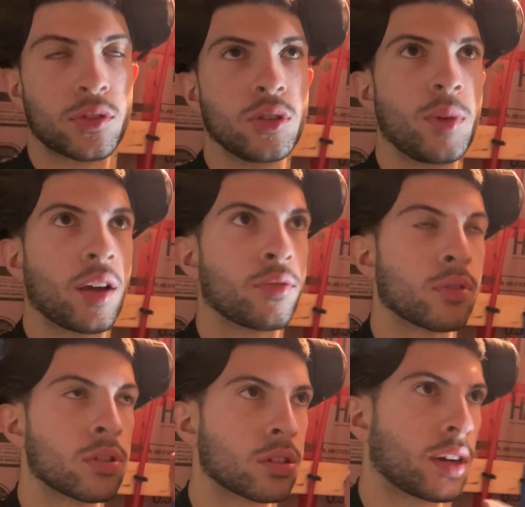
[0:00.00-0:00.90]

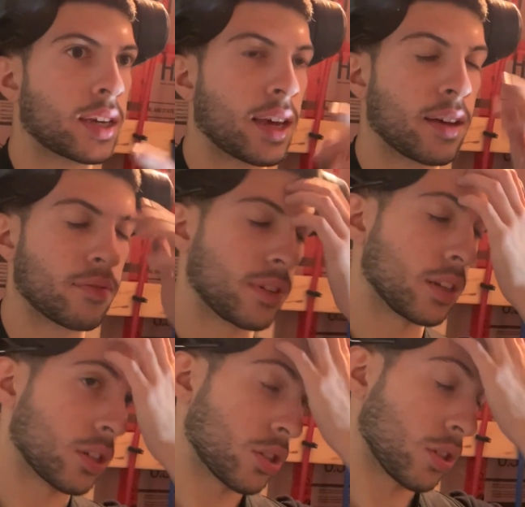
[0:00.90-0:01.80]
2x4s, so I can't
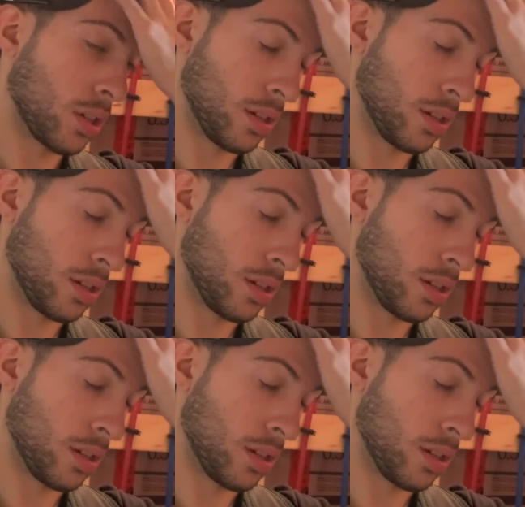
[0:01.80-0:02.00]
finish